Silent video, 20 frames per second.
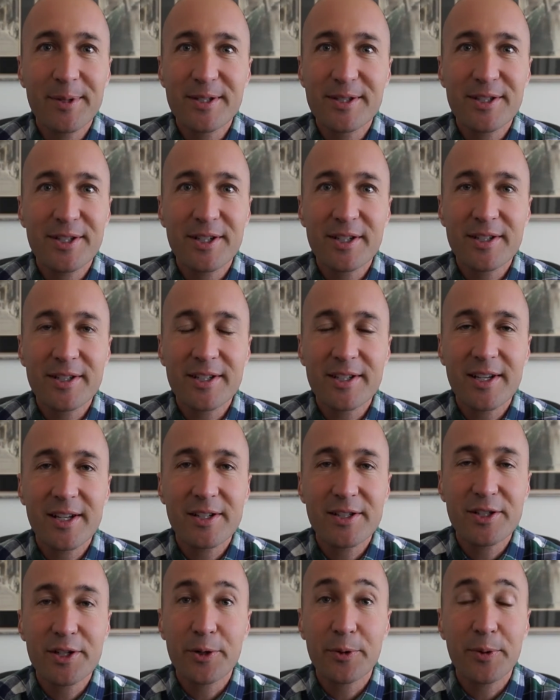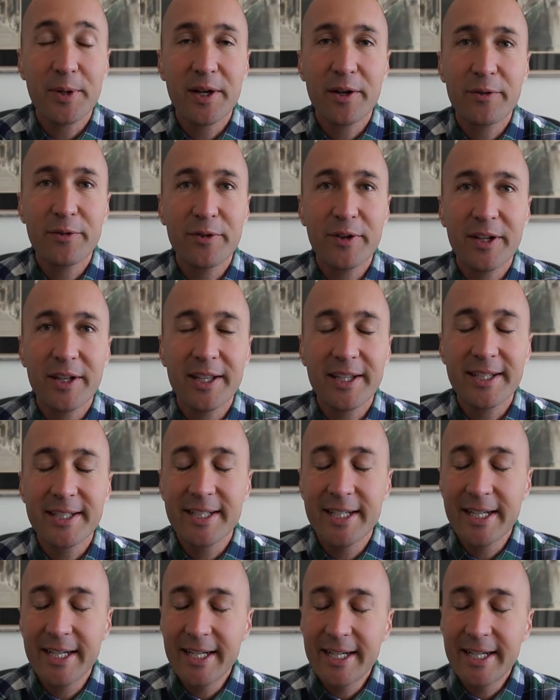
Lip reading: It's just a surreal feeling.